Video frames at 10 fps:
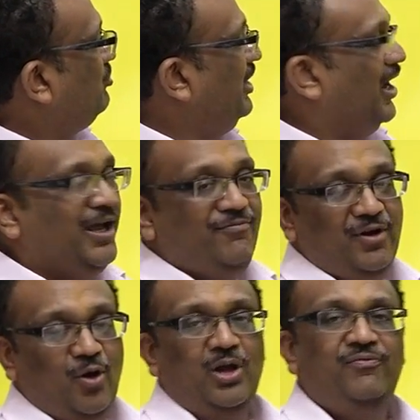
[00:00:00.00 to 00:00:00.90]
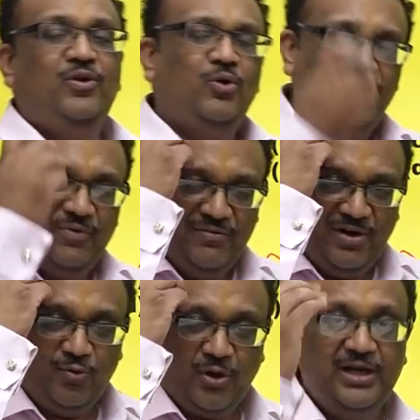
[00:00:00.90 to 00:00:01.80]
3 ein 1 all, we don't even
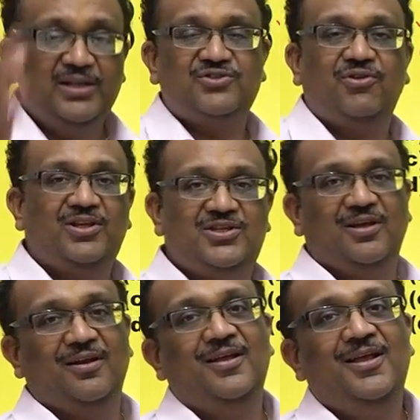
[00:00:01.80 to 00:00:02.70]
have to write the structure.